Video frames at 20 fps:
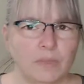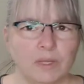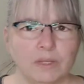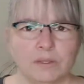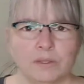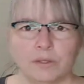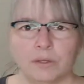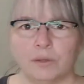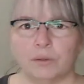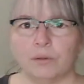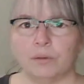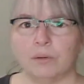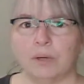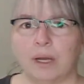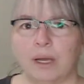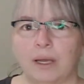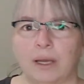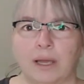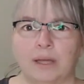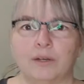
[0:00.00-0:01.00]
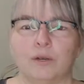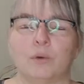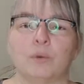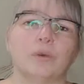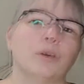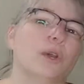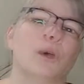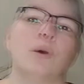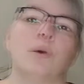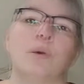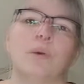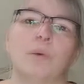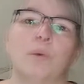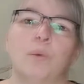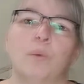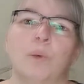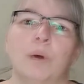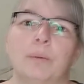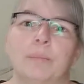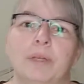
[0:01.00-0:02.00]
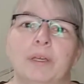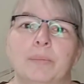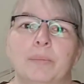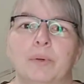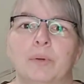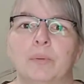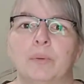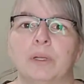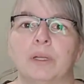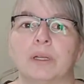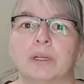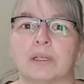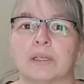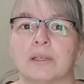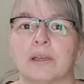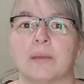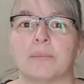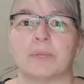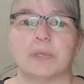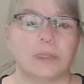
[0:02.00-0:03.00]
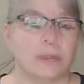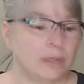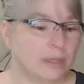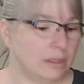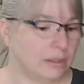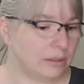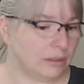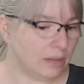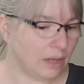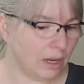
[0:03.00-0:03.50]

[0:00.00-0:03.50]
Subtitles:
So I don't know what people will accept in these.